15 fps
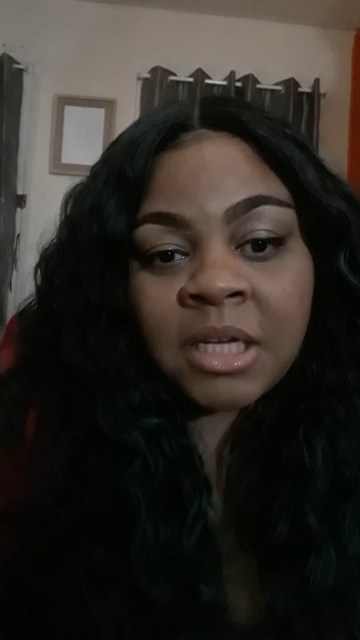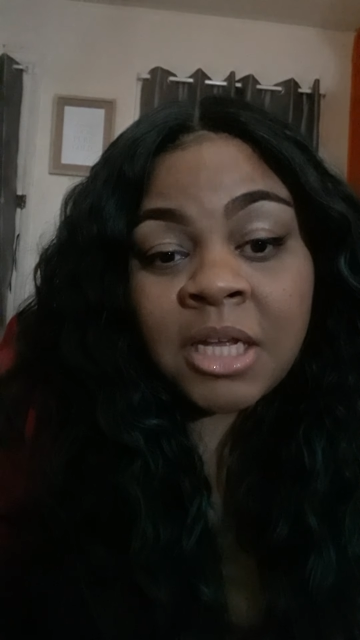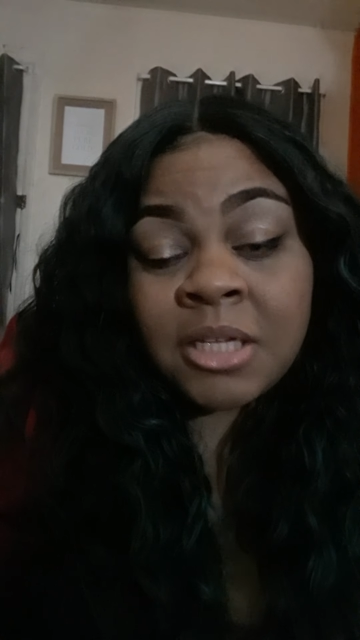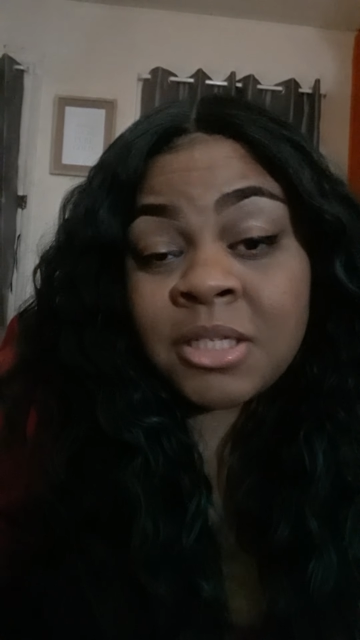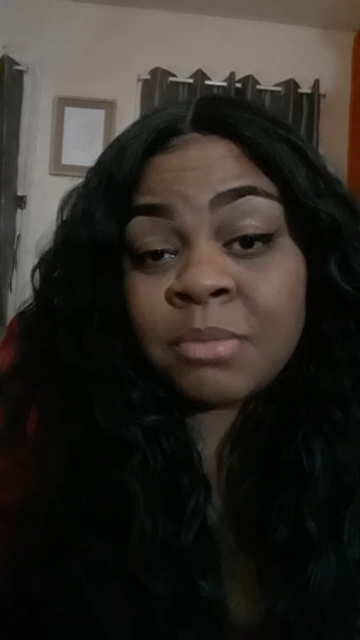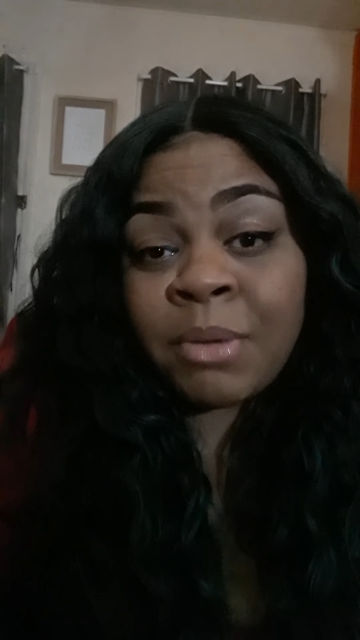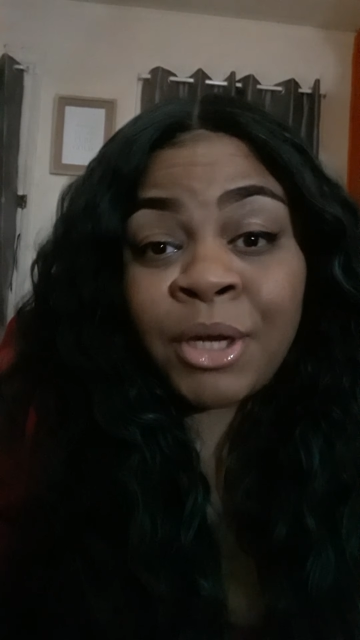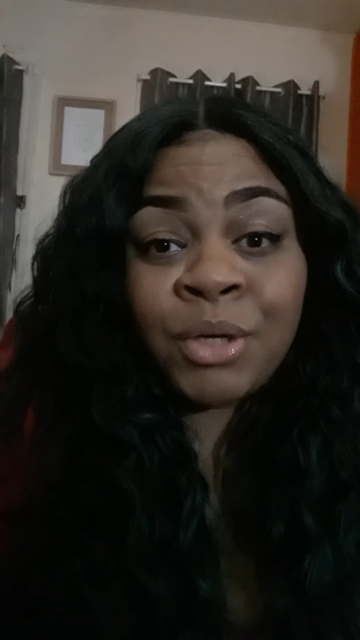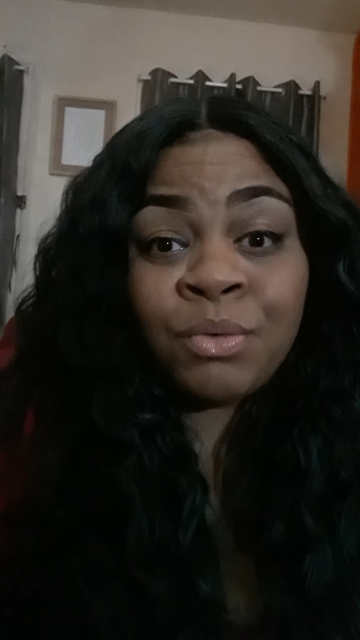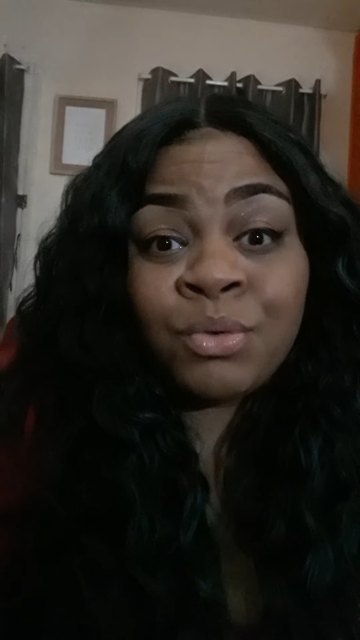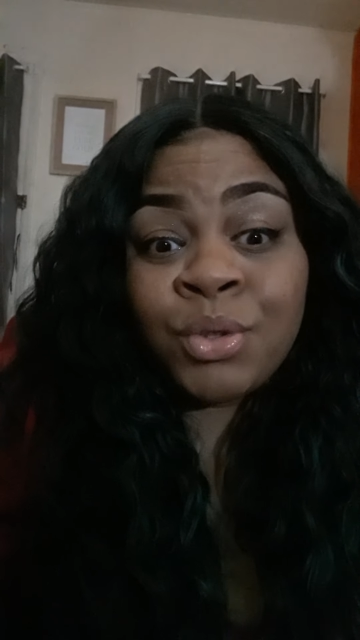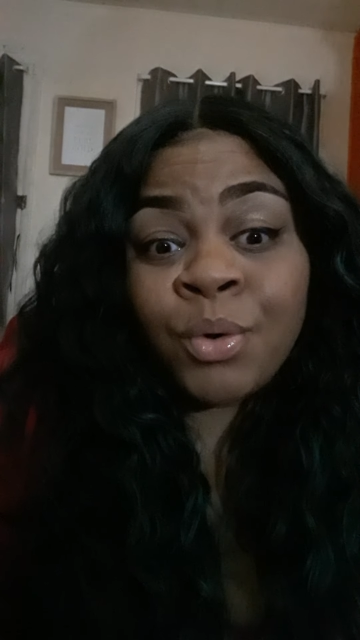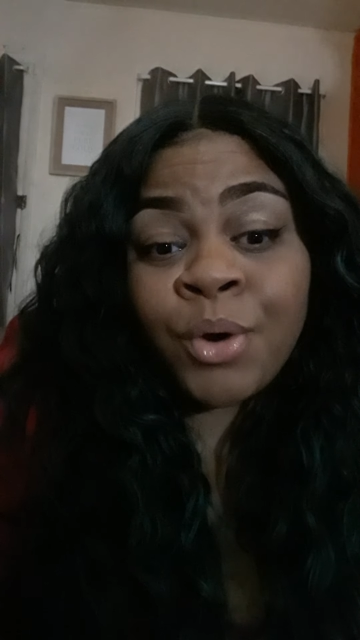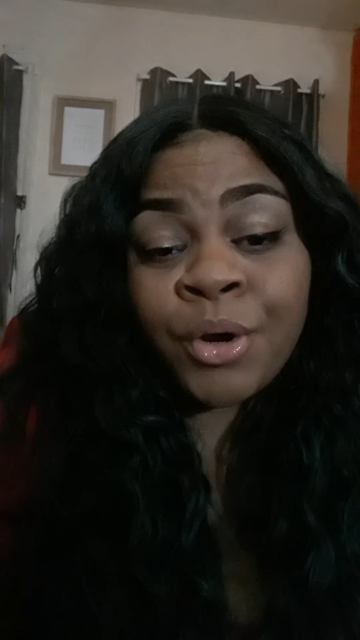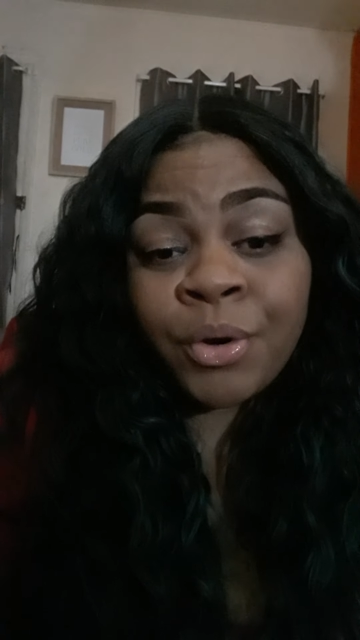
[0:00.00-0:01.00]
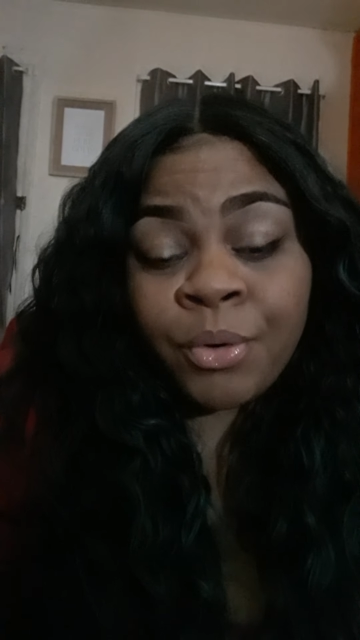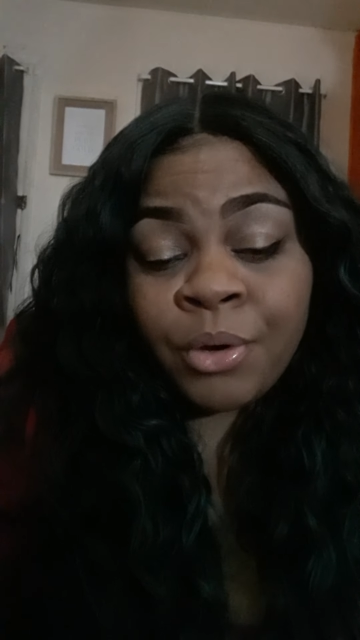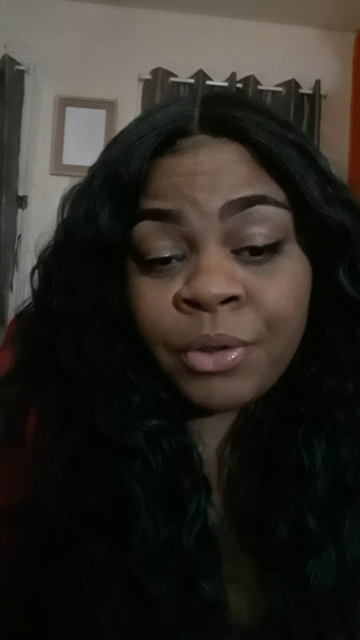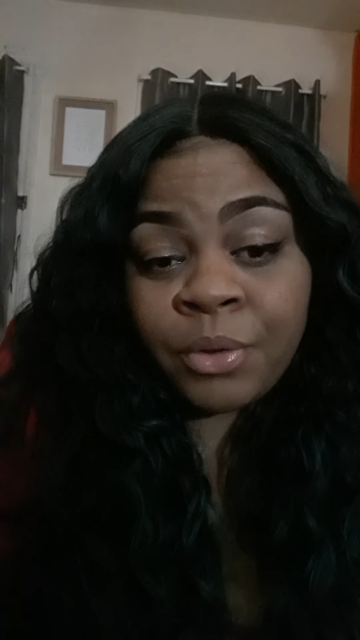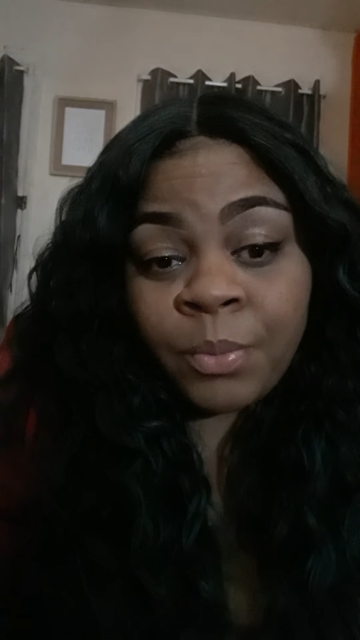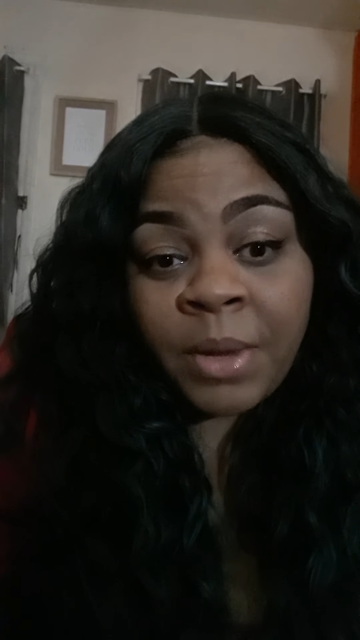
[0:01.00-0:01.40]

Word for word: it's my new daughter on the